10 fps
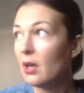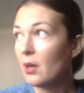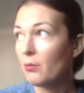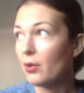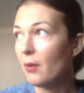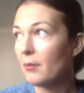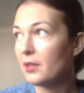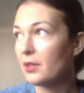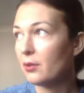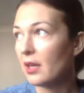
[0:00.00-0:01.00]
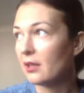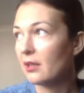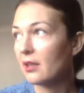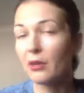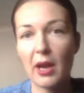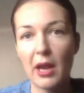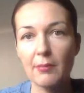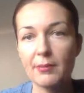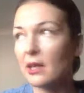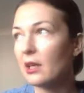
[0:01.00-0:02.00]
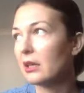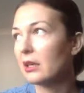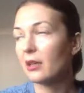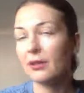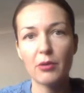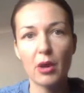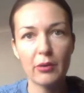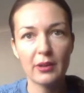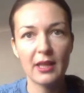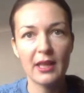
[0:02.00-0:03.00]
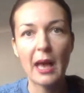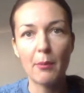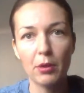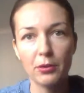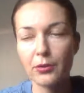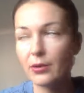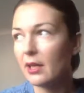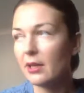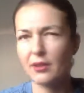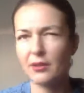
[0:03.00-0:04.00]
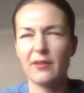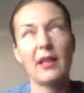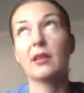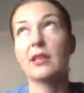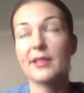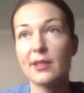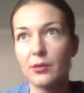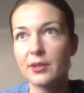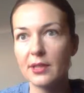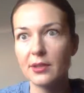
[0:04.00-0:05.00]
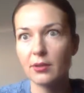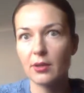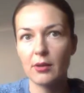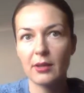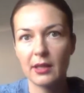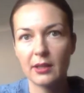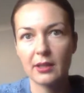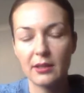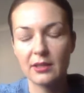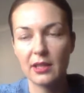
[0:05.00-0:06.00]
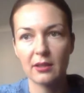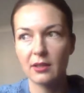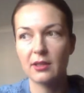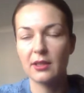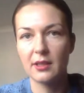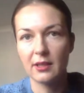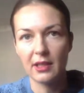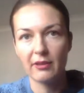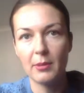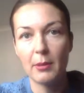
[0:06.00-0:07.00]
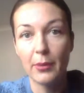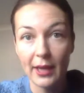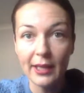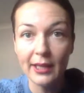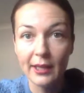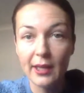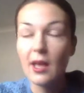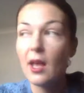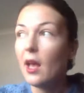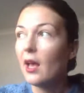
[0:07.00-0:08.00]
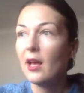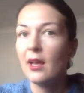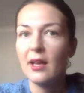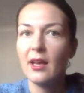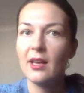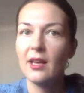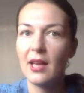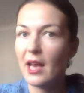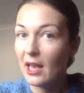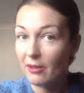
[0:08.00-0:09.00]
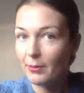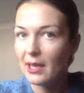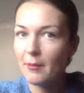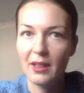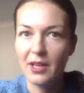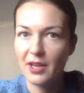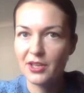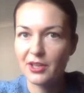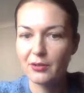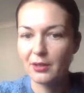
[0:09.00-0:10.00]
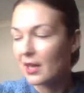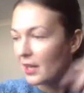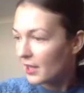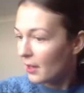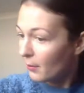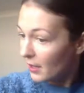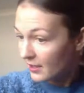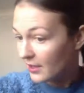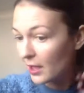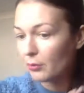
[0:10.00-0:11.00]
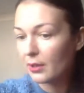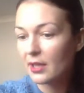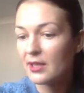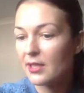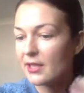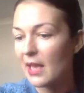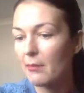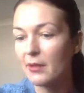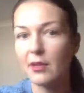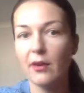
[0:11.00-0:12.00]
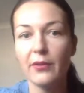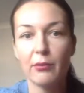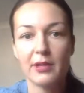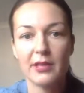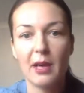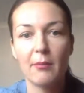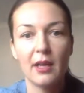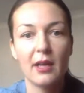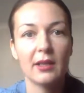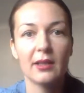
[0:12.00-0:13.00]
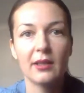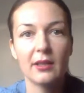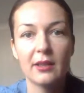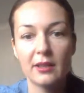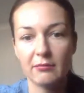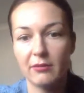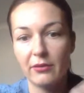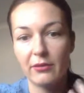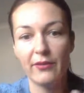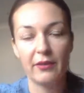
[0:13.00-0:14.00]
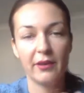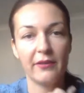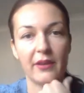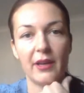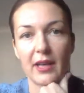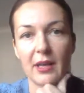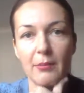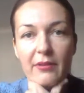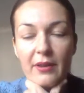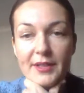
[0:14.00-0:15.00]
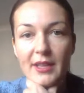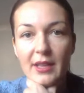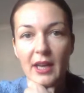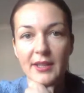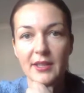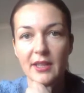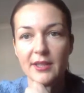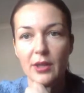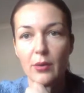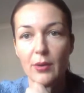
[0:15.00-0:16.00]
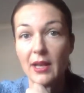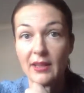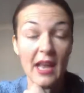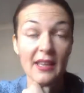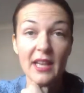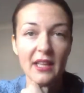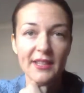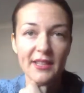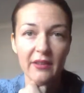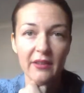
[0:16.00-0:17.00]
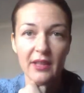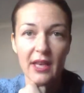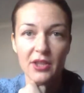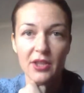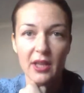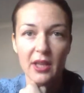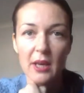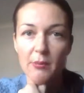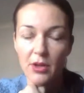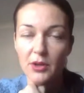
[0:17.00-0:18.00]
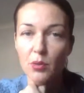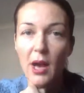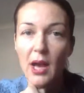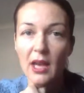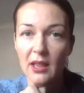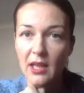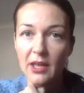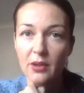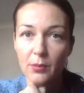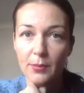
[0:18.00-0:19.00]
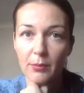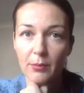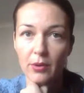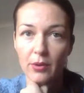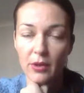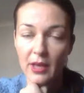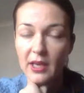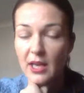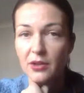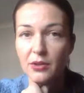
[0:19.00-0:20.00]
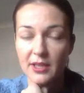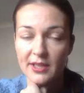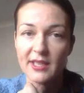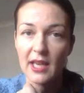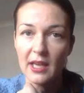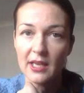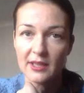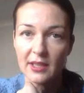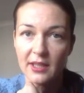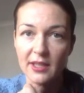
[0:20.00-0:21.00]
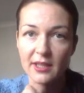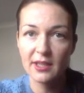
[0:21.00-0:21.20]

promise you that the grapes are gonna grow on an apple tree, sort of like this nonsense, you know, like it's like give me a break. I have become allergic to it, guys. I must tell you, when I see scammy softwares, I'm like uh, very, very. I could be very sarcastic. So, and and they deserve it actually, because why lie to people? Okay, can't you just say as it is?